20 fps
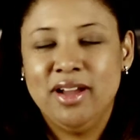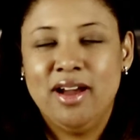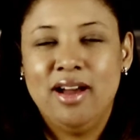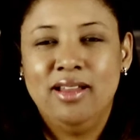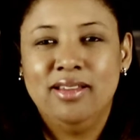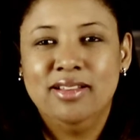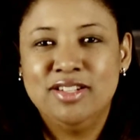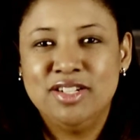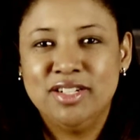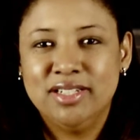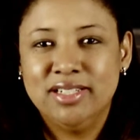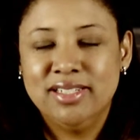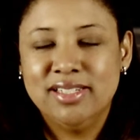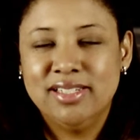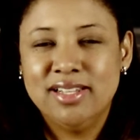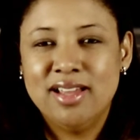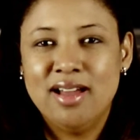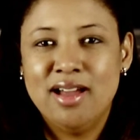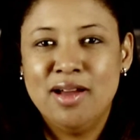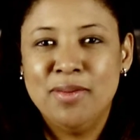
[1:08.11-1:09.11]

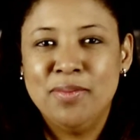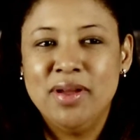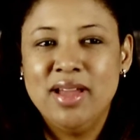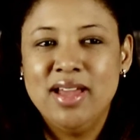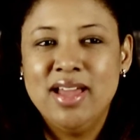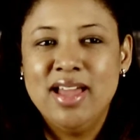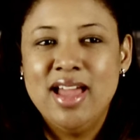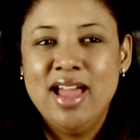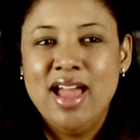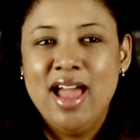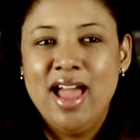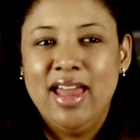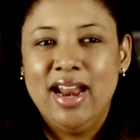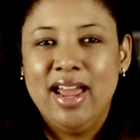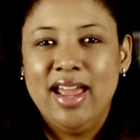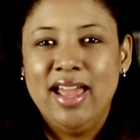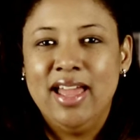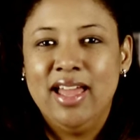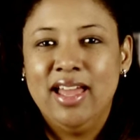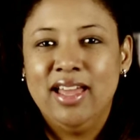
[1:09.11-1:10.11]
colleges. Um, and
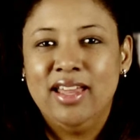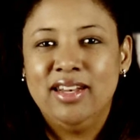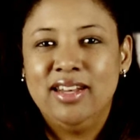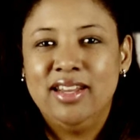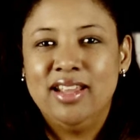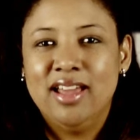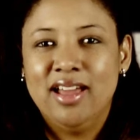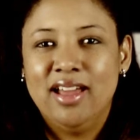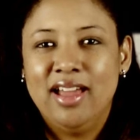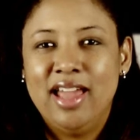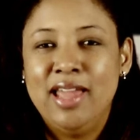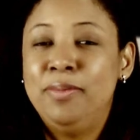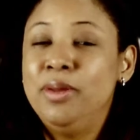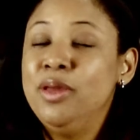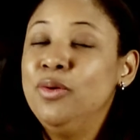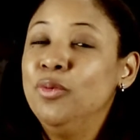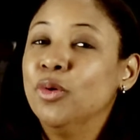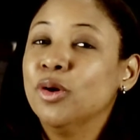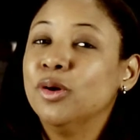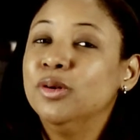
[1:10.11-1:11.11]
I had uh, A
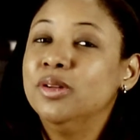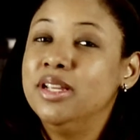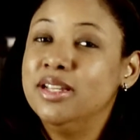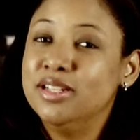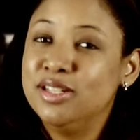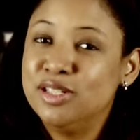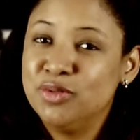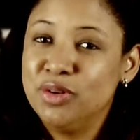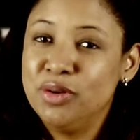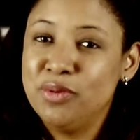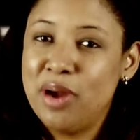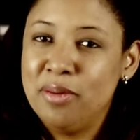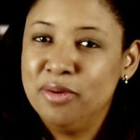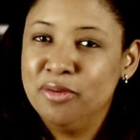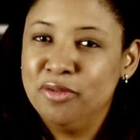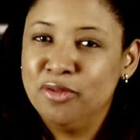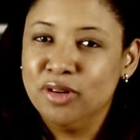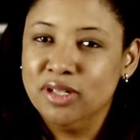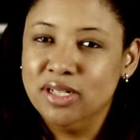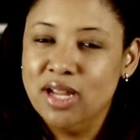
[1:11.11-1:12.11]
P World History right
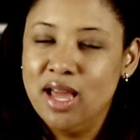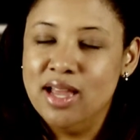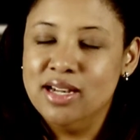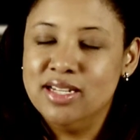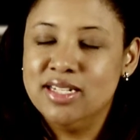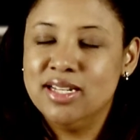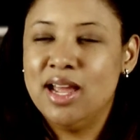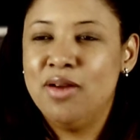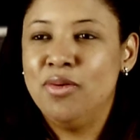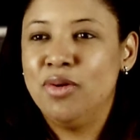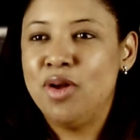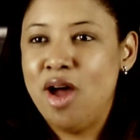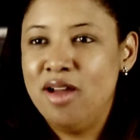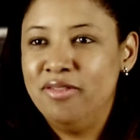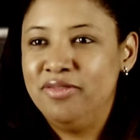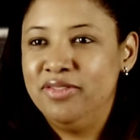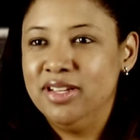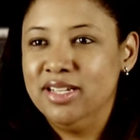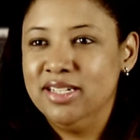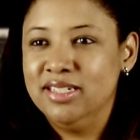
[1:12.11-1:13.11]
before lunch, and I would
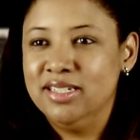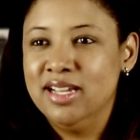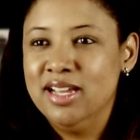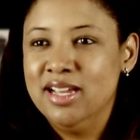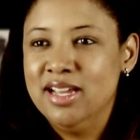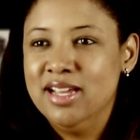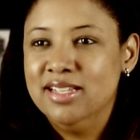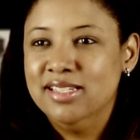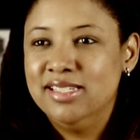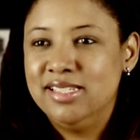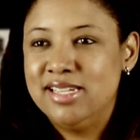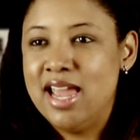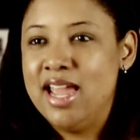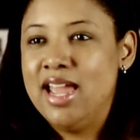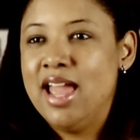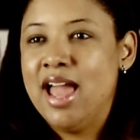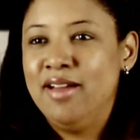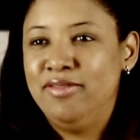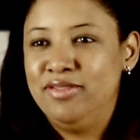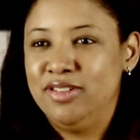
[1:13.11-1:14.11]
often
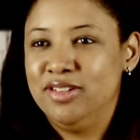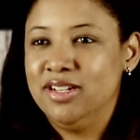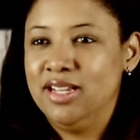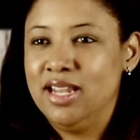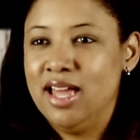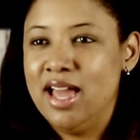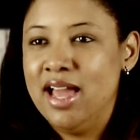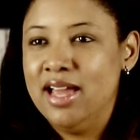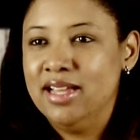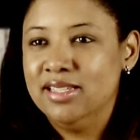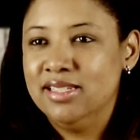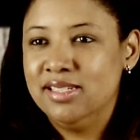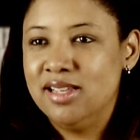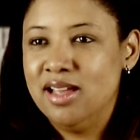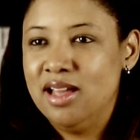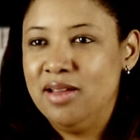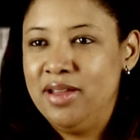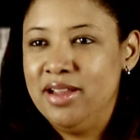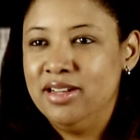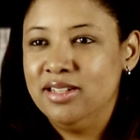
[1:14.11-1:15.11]
stay after class
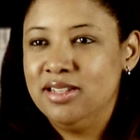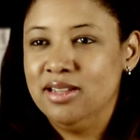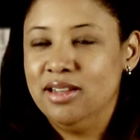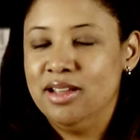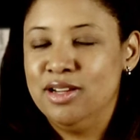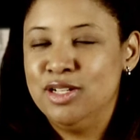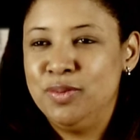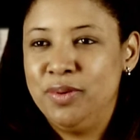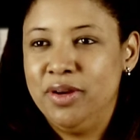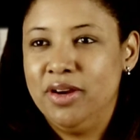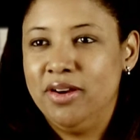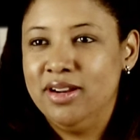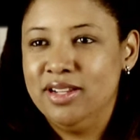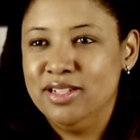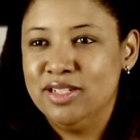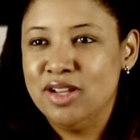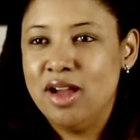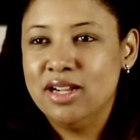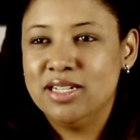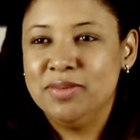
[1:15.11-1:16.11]
uh, into the lunch period
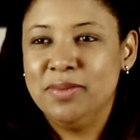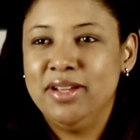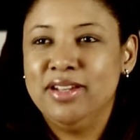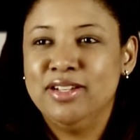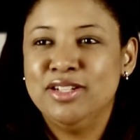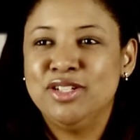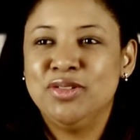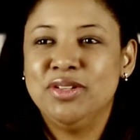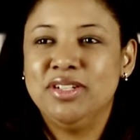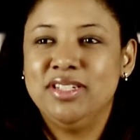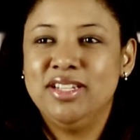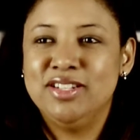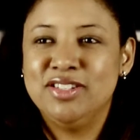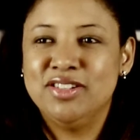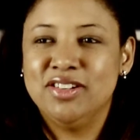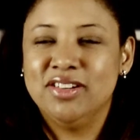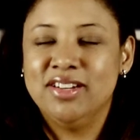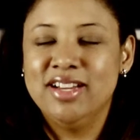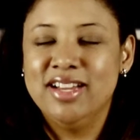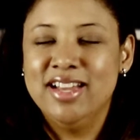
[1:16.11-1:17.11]
and talk to my history
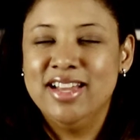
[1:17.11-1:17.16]
teacher.